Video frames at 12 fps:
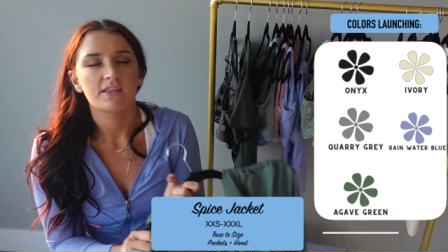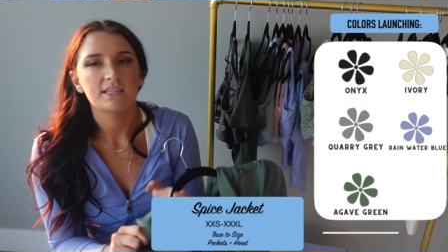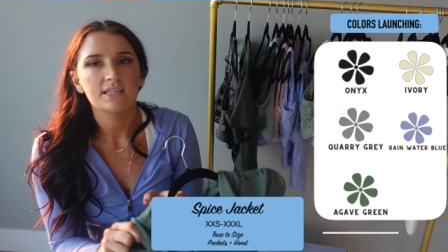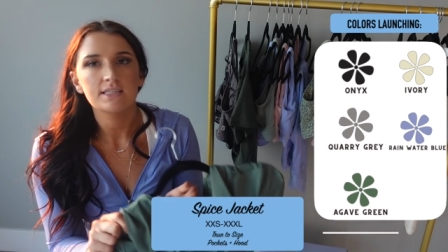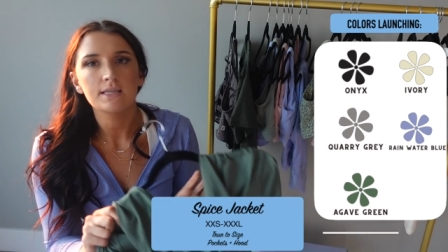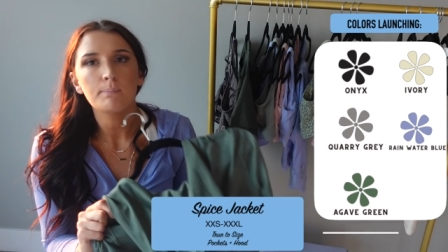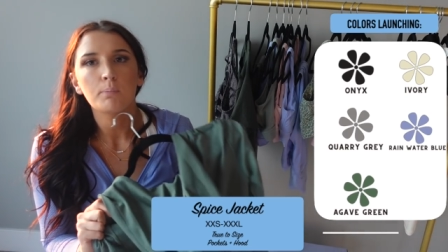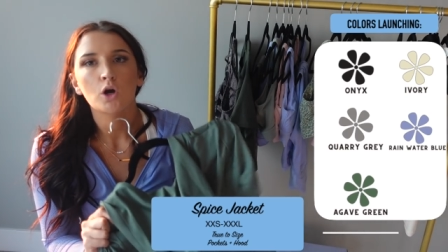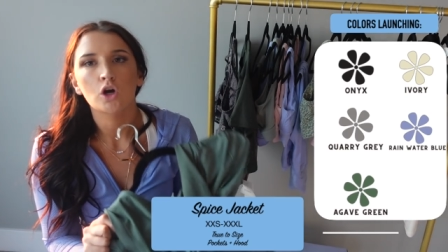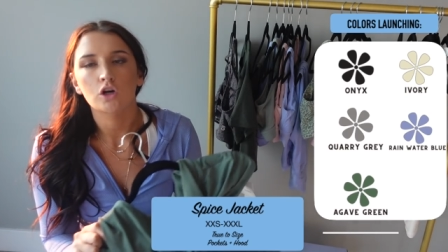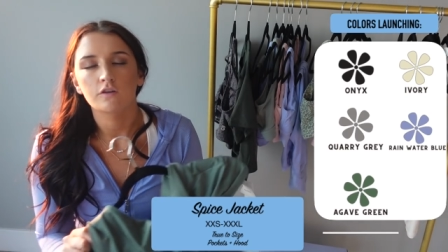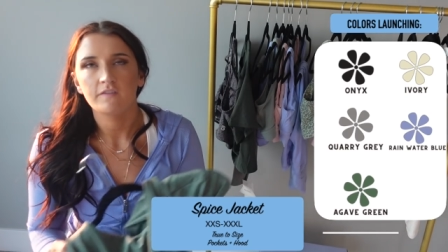this is the
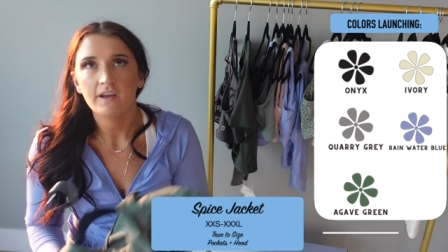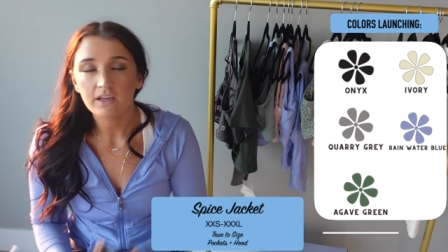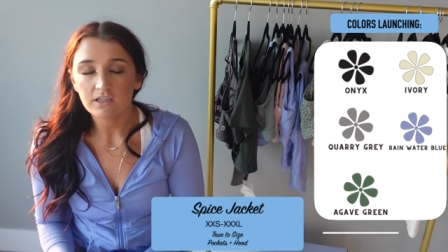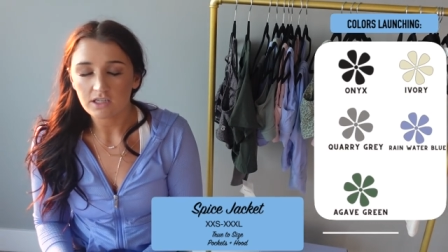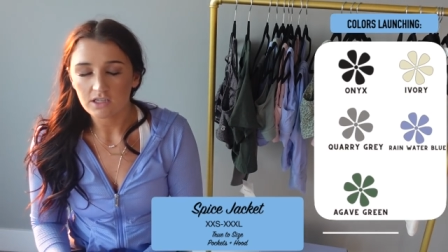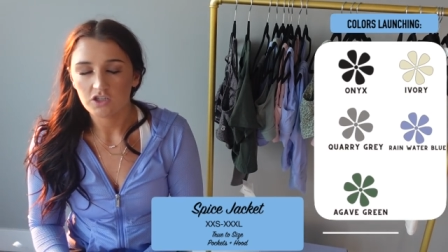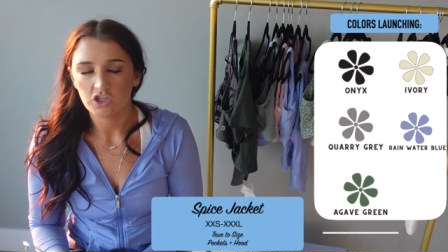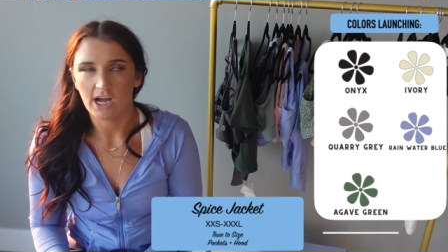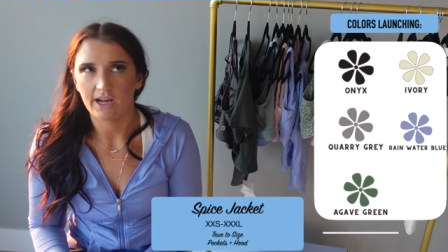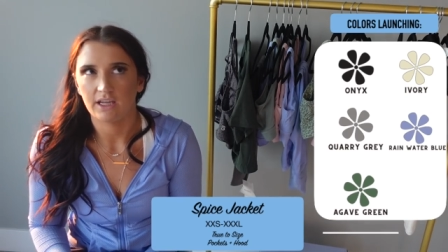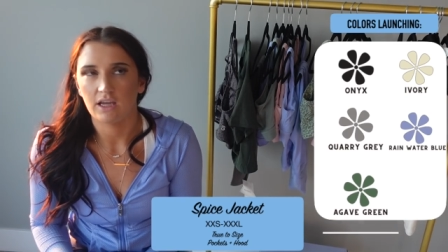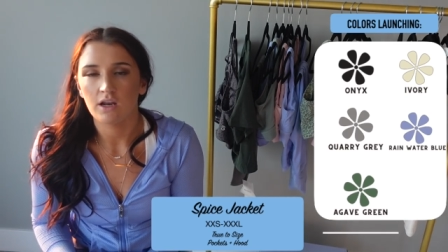perfect
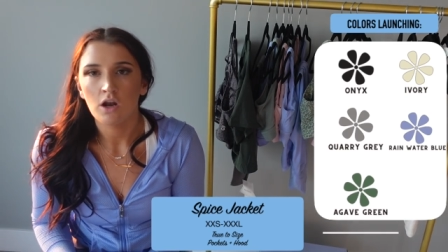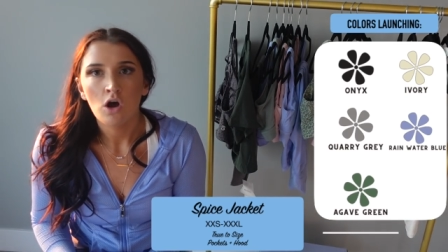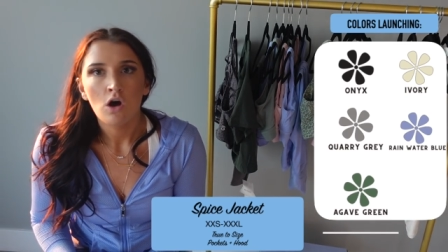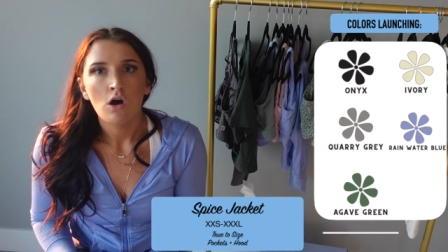jacket